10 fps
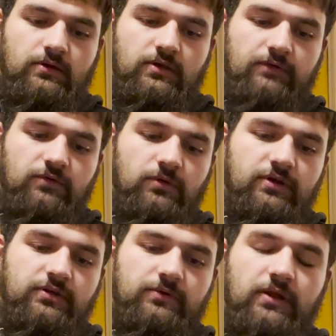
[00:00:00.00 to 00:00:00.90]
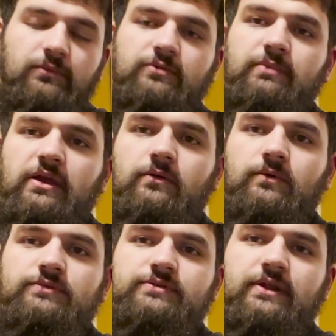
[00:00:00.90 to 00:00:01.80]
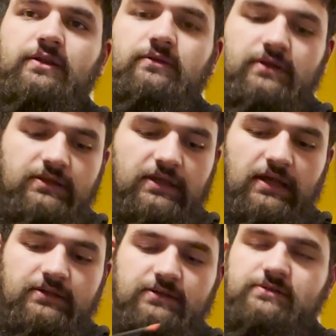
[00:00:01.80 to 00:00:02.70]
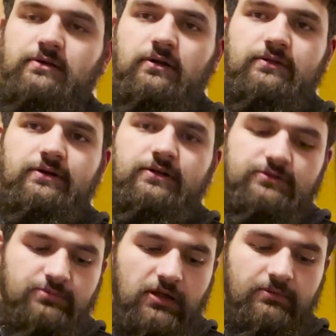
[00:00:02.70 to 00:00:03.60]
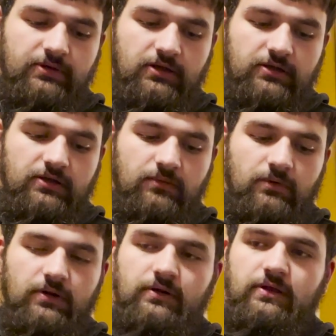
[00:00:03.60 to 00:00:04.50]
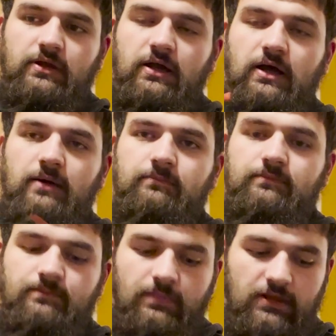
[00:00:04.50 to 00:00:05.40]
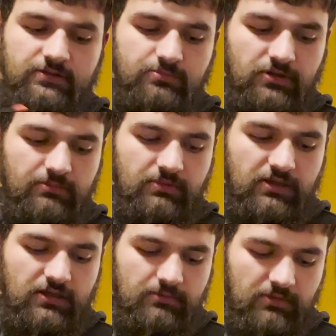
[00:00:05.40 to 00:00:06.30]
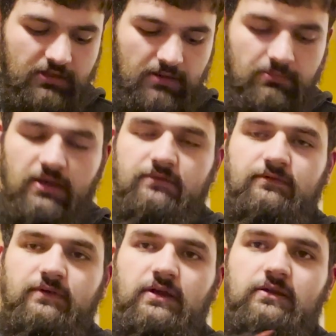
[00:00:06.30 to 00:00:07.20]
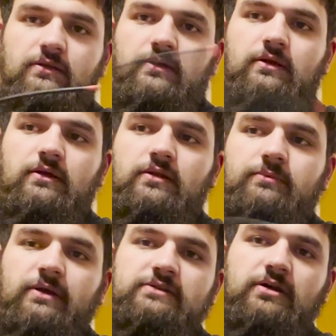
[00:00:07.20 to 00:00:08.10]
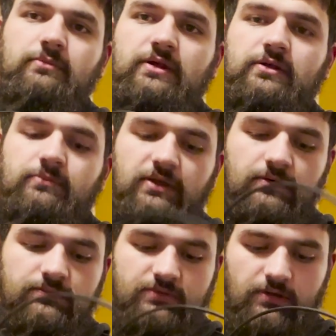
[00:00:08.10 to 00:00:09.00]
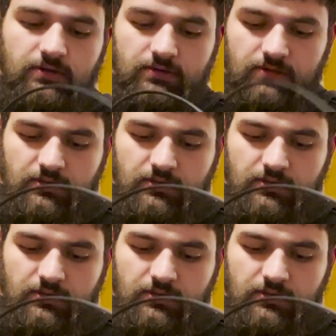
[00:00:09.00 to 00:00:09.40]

If you're looking to run with beagles or anything like that, this collar here is probably not going to work. It's pretty big. I mean, they might fit. Depends how big your beagles are.